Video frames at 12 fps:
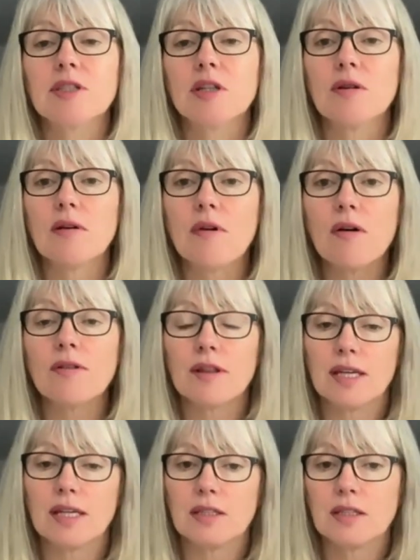So there are
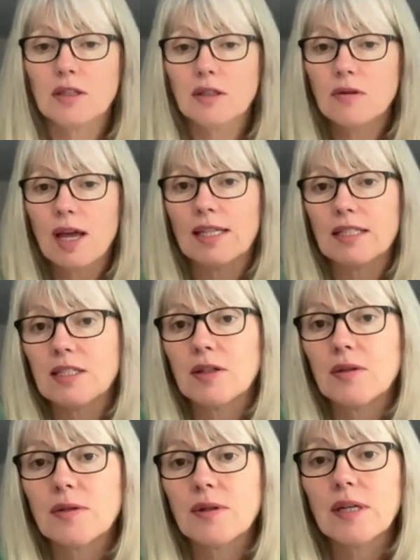things that you can
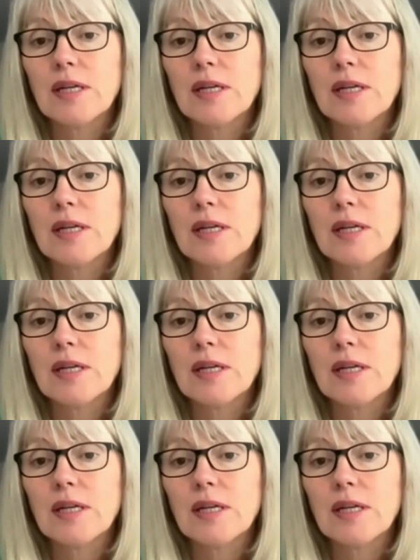do